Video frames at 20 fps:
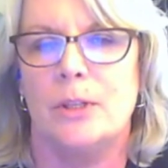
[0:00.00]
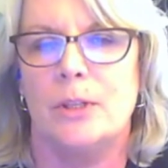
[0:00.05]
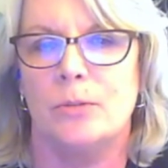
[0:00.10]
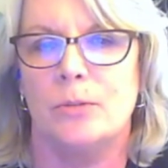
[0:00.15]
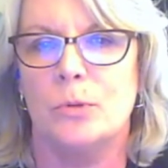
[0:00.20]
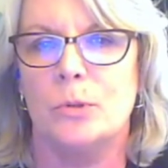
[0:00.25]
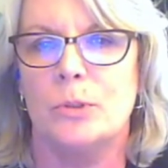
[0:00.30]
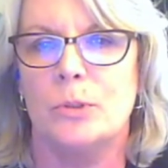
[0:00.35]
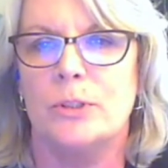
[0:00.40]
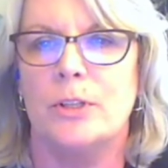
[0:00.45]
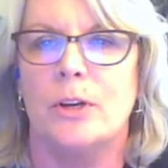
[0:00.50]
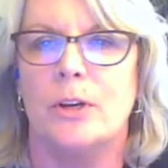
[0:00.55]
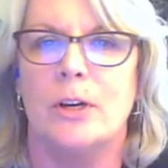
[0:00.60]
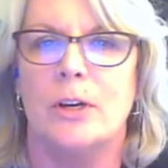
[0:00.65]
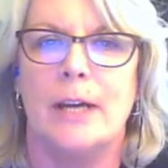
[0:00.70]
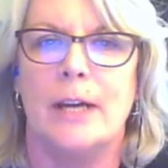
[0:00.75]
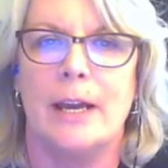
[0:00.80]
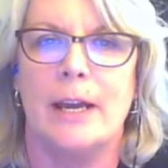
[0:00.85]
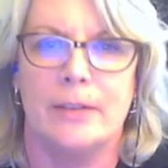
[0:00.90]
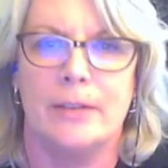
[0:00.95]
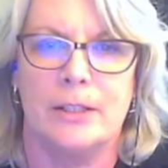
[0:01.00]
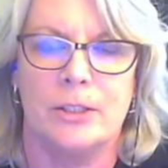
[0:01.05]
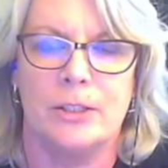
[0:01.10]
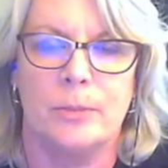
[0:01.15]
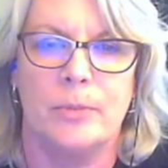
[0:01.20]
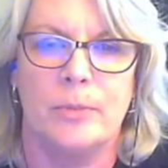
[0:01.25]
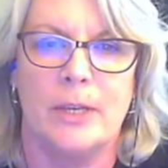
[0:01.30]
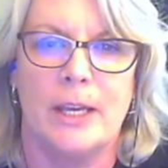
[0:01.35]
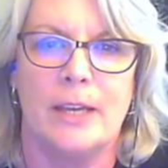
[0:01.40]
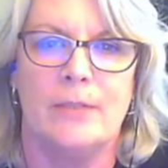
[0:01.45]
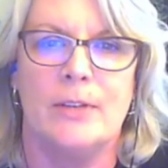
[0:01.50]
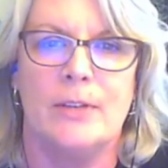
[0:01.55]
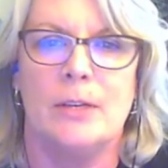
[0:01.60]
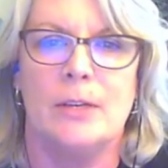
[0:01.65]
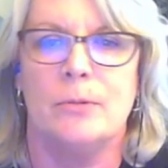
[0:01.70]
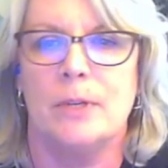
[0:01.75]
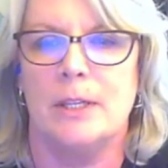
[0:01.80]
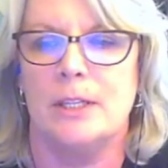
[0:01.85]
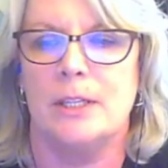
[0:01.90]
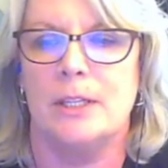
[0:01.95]
rules are, how they should be
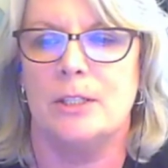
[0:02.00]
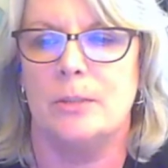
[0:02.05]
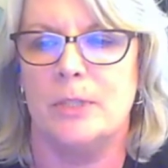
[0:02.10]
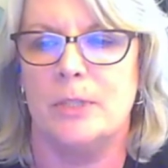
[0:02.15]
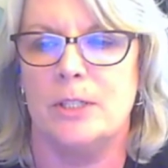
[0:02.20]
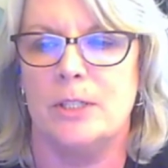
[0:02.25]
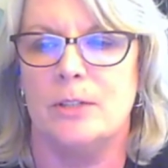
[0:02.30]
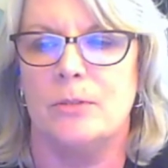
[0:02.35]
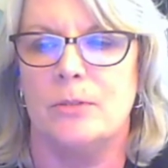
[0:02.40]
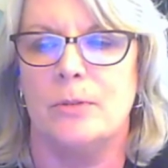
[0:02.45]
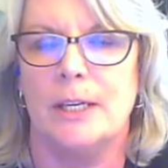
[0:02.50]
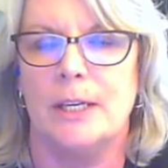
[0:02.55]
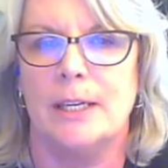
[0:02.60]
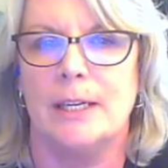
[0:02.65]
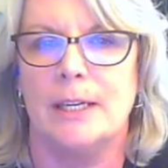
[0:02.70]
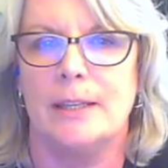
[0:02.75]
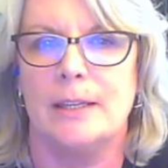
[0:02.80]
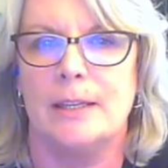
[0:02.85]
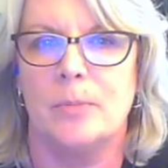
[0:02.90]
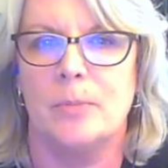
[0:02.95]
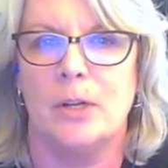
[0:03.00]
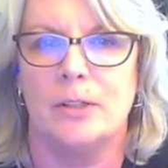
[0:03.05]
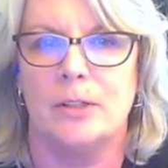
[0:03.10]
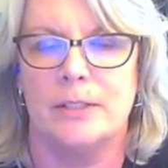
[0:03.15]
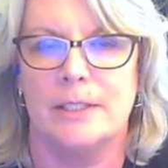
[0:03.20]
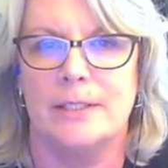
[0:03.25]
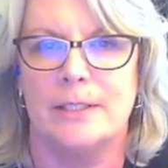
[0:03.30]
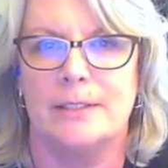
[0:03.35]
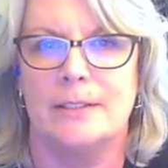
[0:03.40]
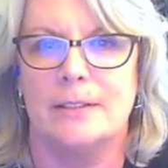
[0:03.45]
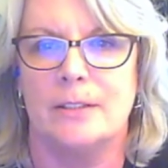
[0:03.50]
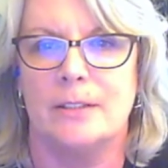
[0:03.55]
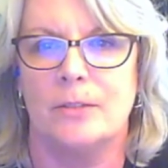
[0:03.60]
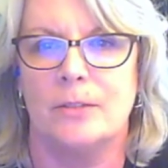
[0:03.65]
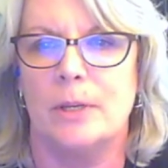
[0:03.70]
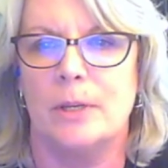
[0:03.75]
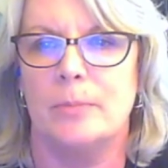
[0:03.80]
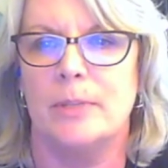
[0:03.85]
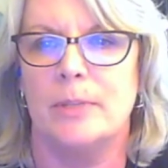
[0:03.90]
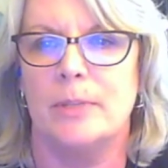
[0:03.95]
behaving, what they should be doing. And I think policies is a
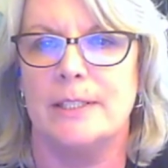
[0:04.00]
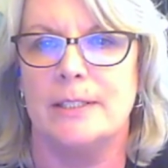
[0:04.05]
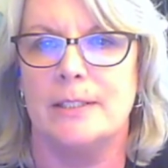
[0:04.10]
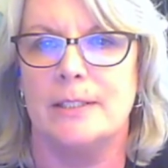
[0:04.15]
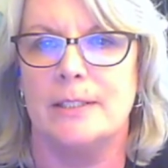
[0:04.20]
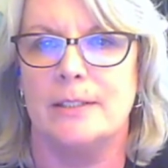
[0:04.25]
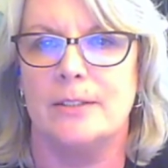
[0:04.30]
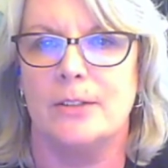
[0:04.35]
great place to